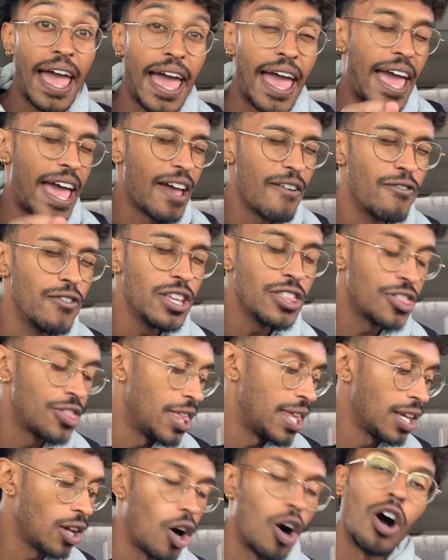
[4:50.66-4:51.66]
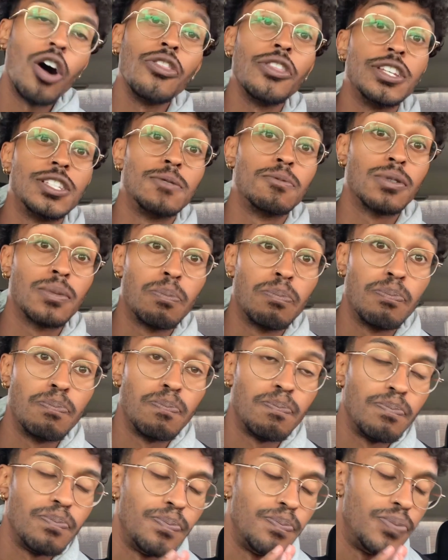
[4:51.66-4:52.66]
Everything on this
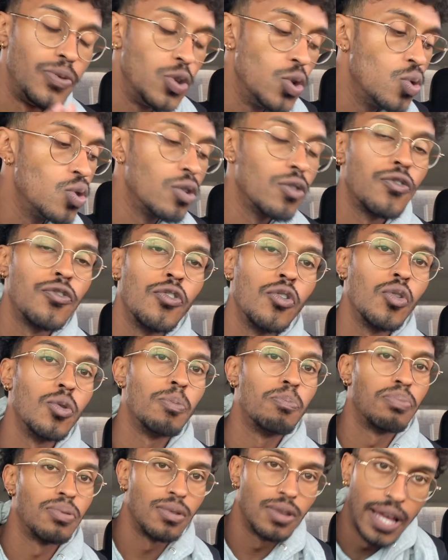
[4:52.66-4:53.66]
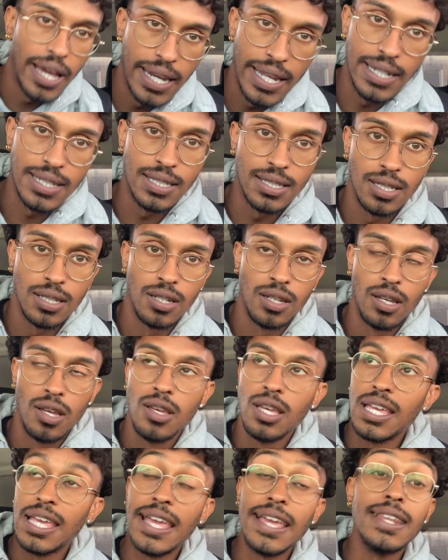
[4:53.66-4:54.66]
beautiful planet,
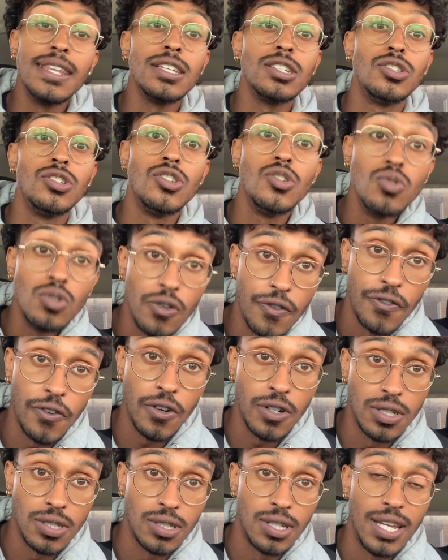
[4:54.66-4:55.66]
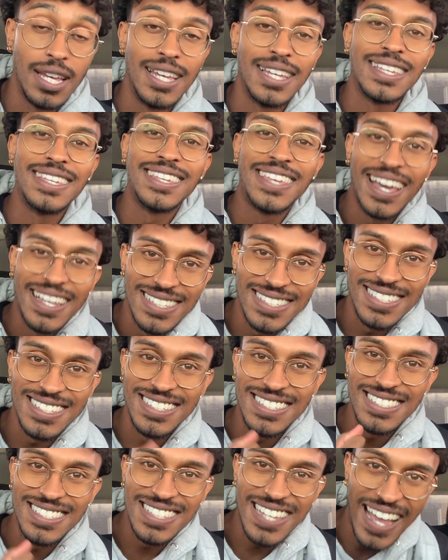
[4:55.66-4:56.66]
in this universe, gets
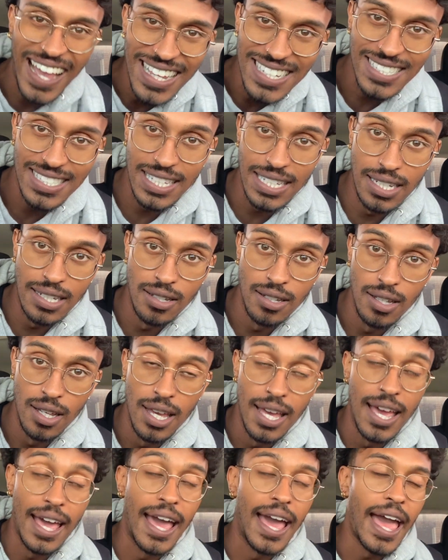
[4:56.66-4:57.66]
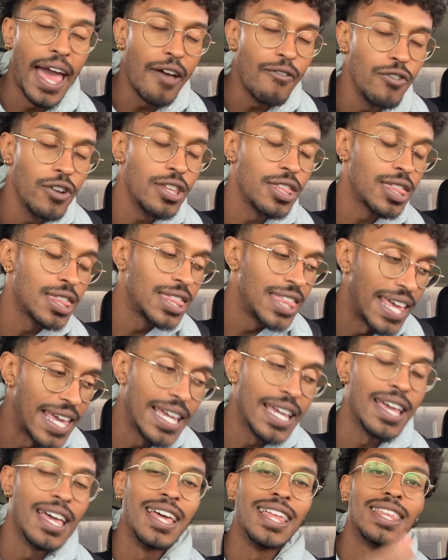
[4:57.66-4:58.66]
tested.
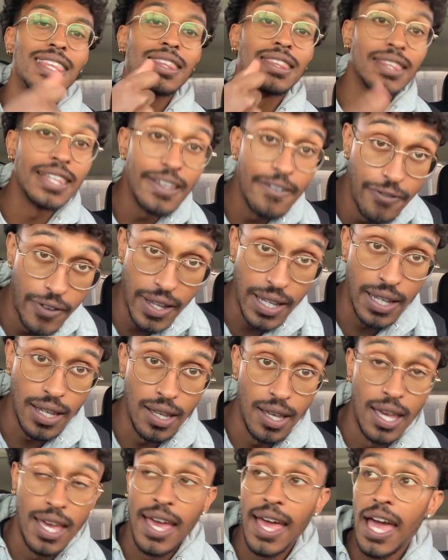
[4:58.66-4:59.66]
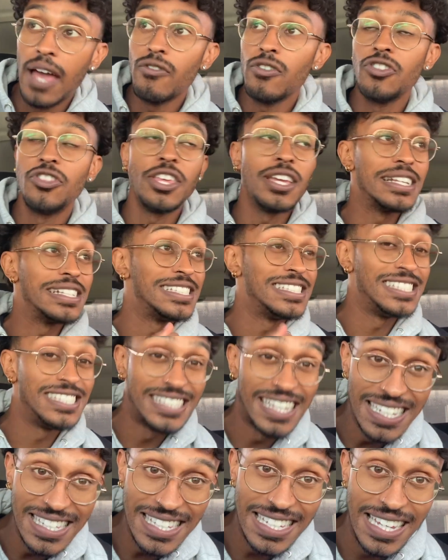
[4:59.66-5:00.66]
Everything living Everything
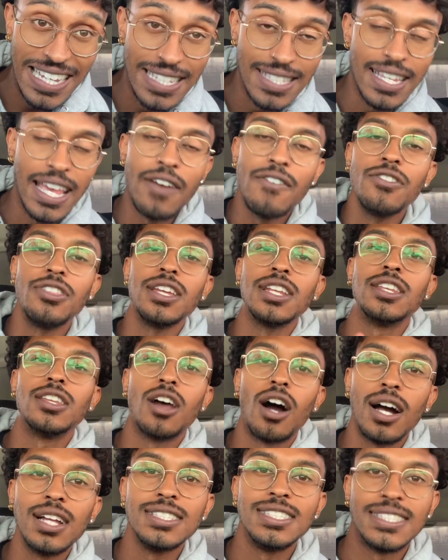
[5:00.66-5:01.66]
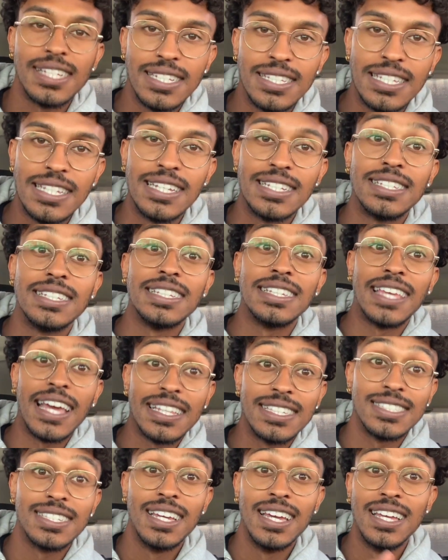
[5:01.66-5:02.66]
sentient, everything non-sentient
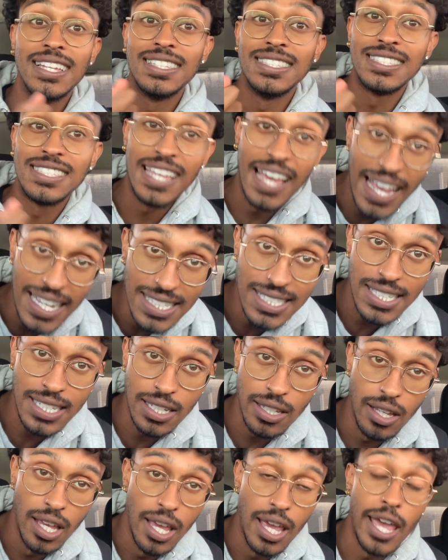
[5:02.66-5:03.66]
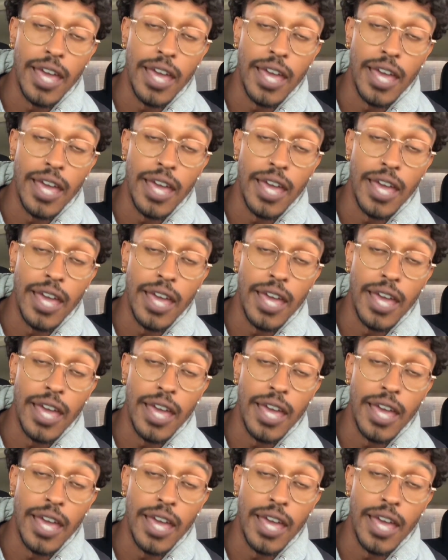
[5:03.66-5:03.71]
gets tested.